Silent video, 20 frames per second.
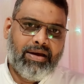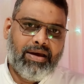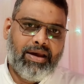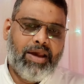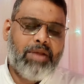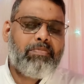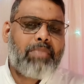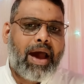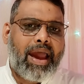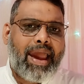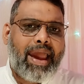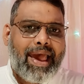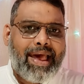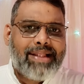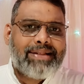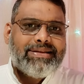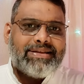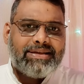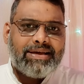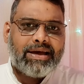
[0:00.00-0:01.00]
In my
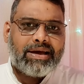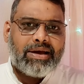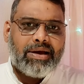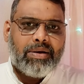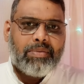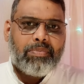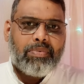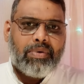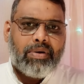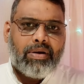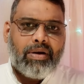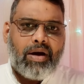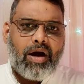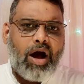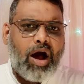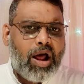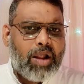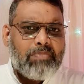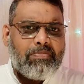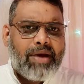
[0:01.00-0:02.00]
health checkup,
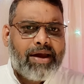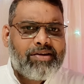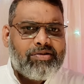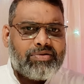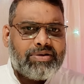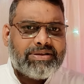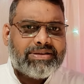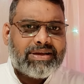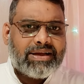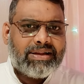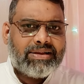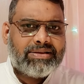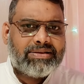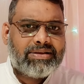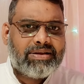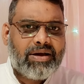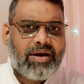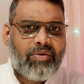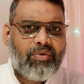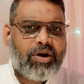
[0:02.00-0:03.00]
all my
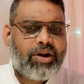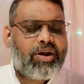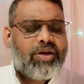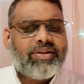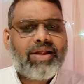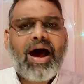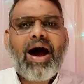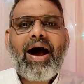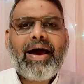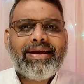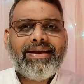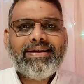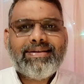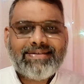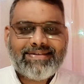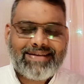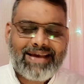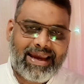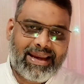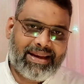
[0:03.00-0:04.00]
results were on the higher
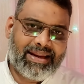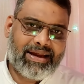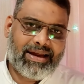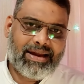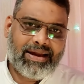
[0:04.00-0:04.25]
side.